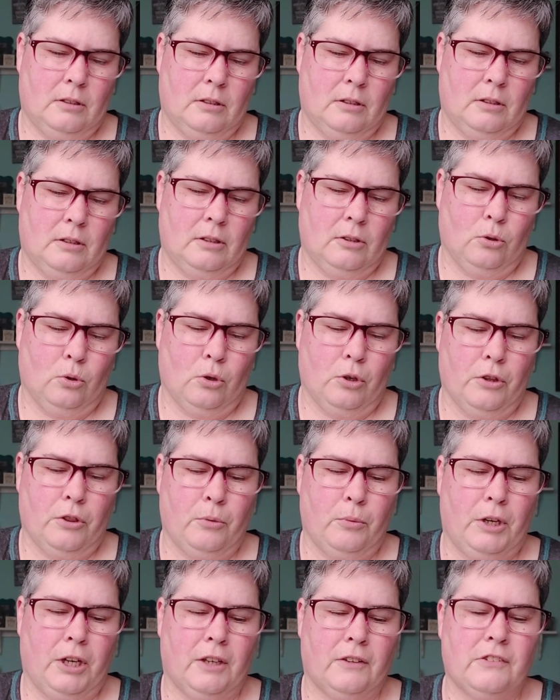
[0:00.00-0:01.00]
the Lord of the
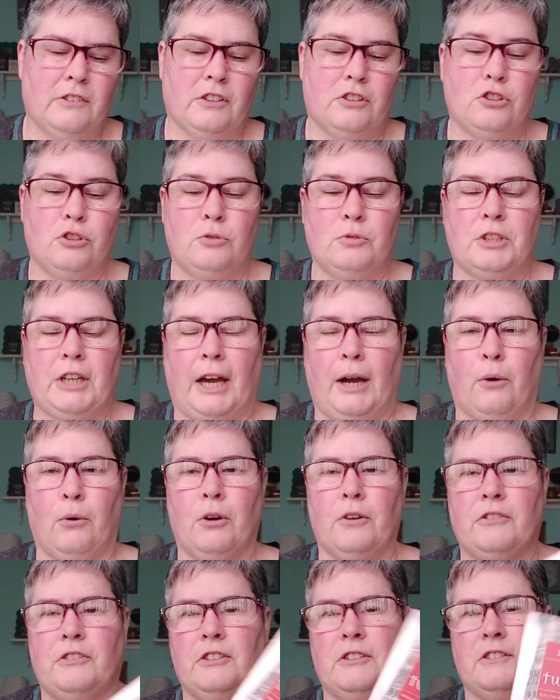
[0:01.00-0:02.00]
Rings, The Two
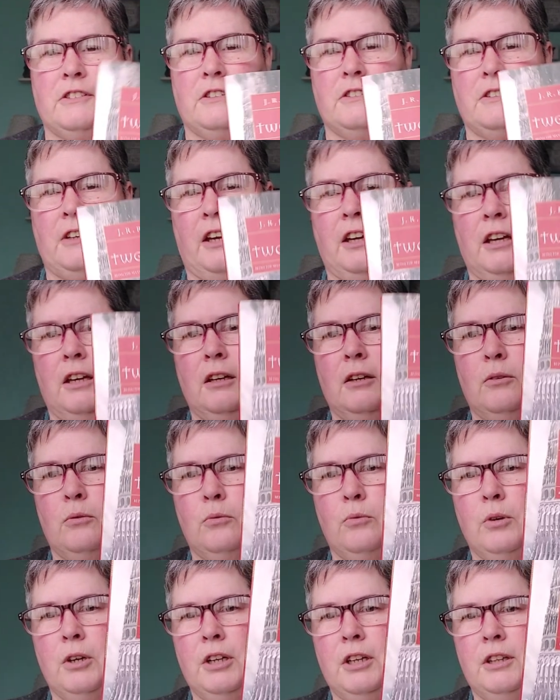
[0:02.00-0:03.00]
Towers. It's the second
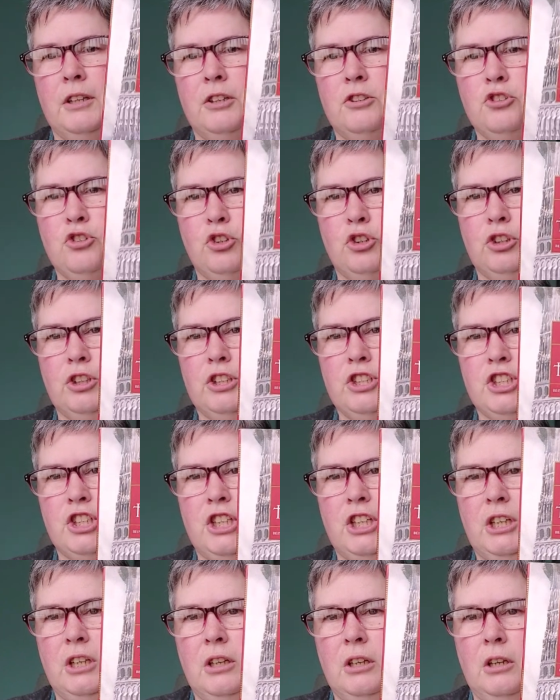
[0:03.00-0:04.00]
one in the
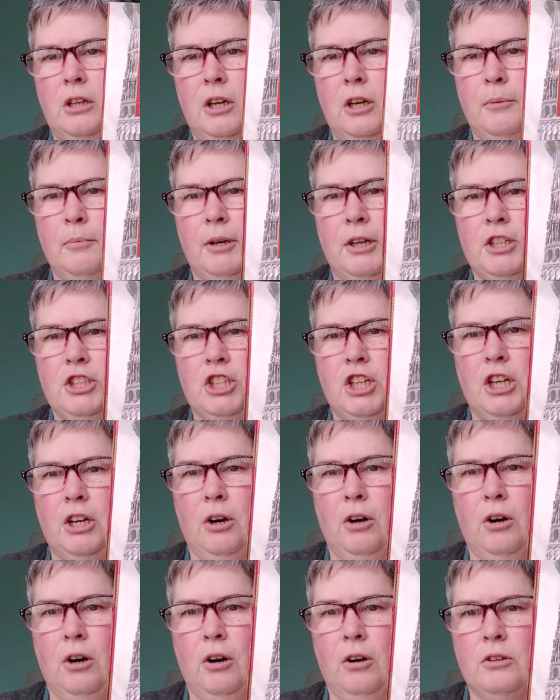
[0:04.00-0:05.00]
trilogy by
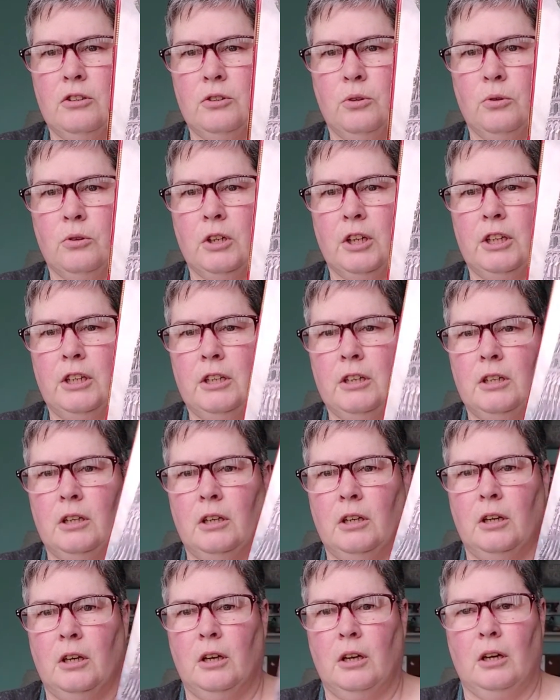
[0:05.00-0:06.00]
J.R.R. Tolkien.
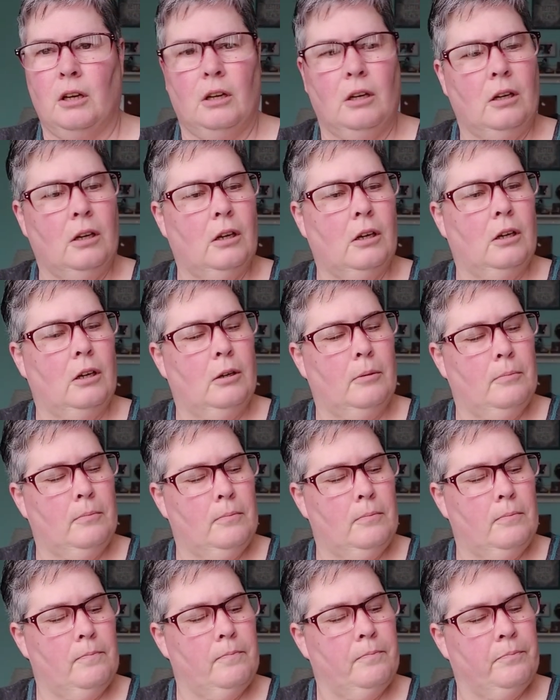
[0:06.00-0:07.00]

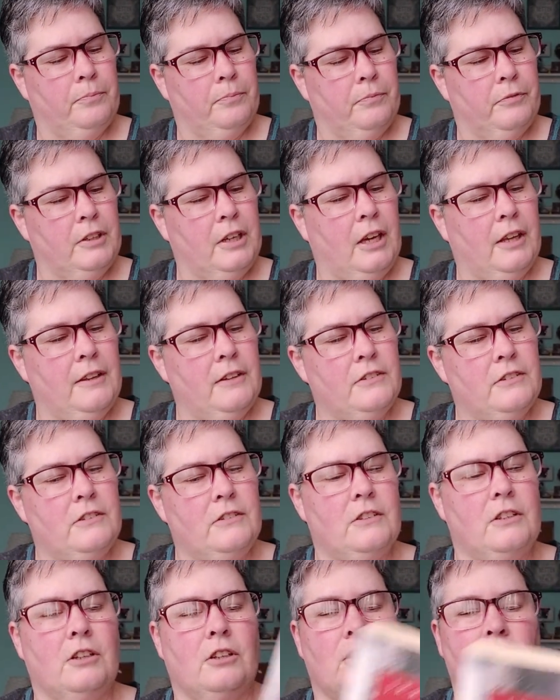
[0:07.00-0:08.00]
Um, yeah, this is
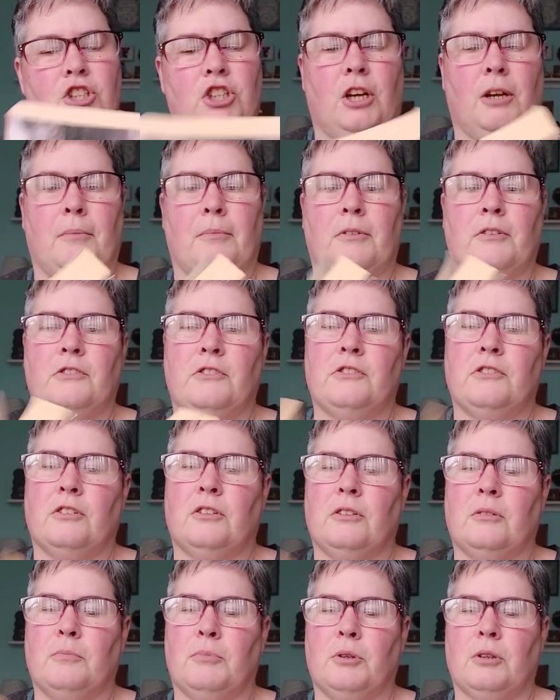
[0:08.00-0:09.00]
in good shape. This is a
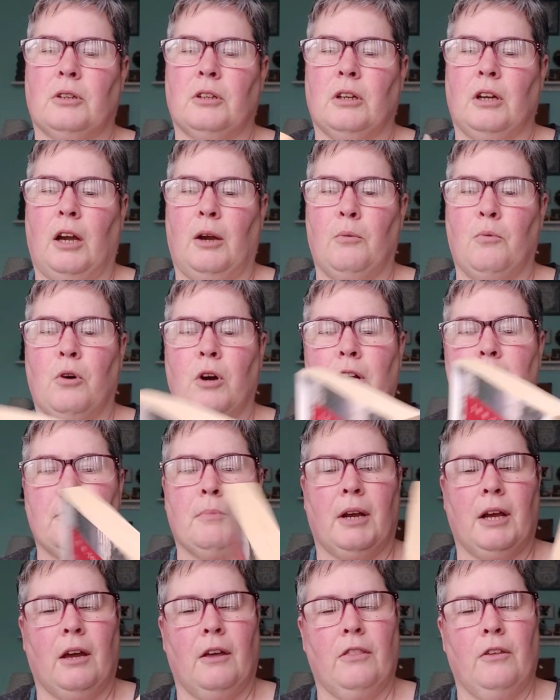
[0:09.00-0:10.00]
good book. I wanted
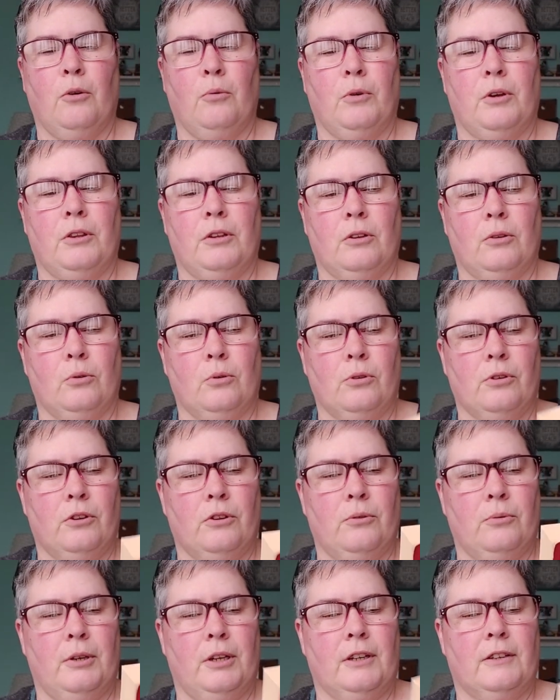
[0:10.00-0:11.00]
my other one, The Lord of
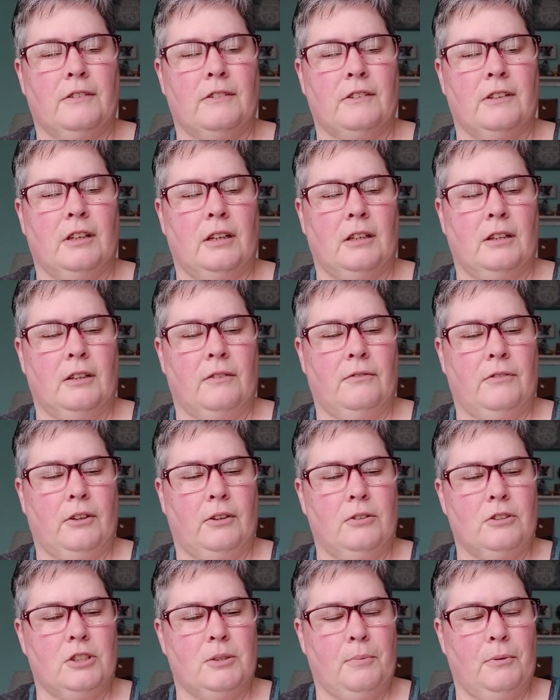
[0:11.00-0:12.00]
the Rings, the, the
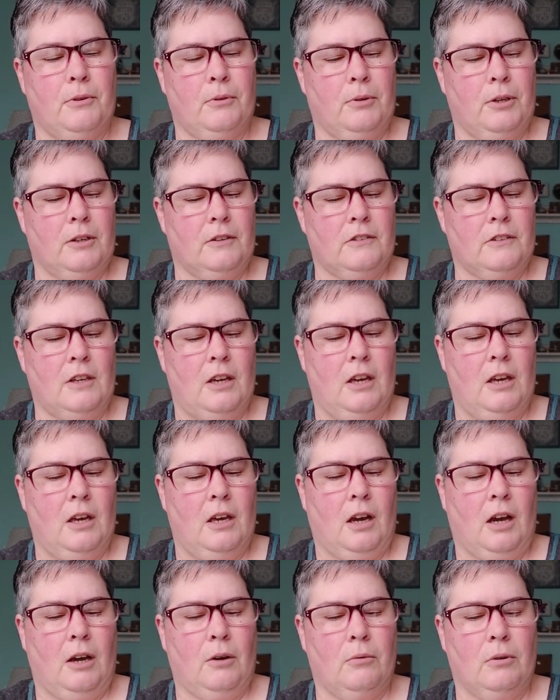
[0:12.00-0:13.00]
Fellowship of the Rings.
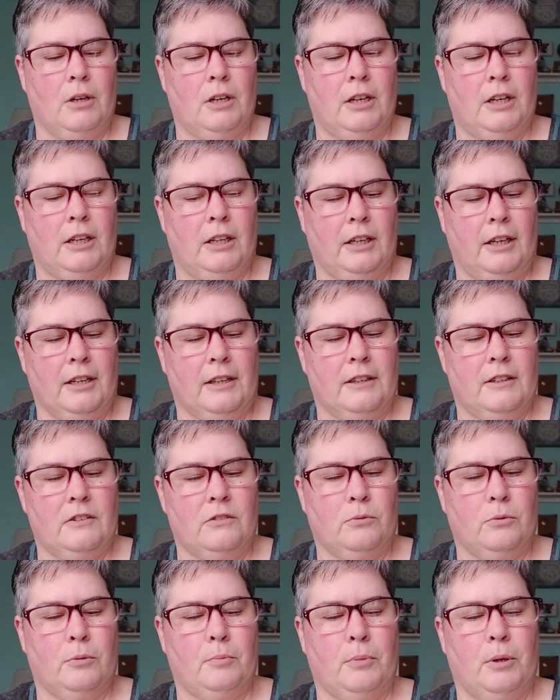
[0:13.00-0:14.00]
I wanted it like this
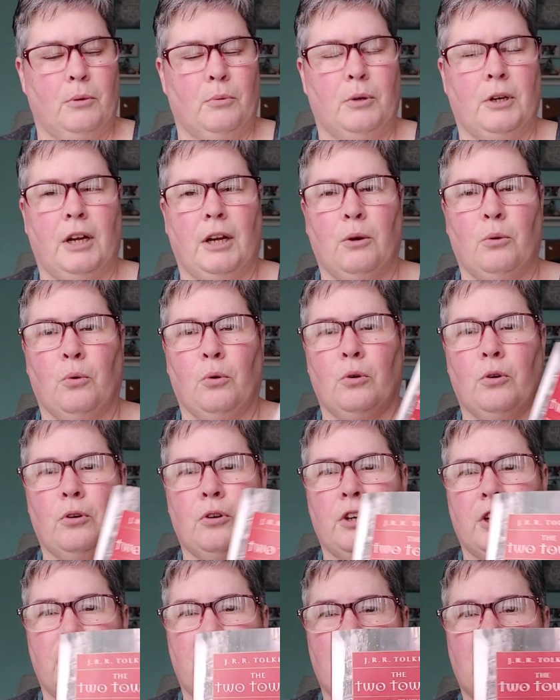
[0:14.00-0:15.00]
one, but when I
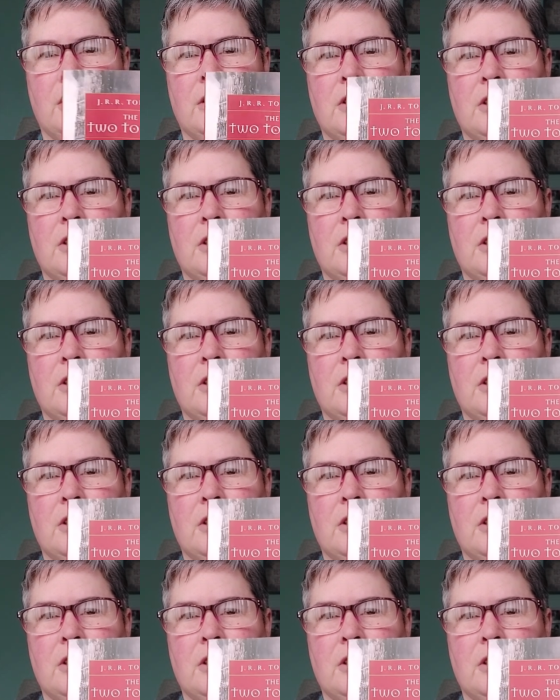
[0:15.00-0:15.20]
ordered it,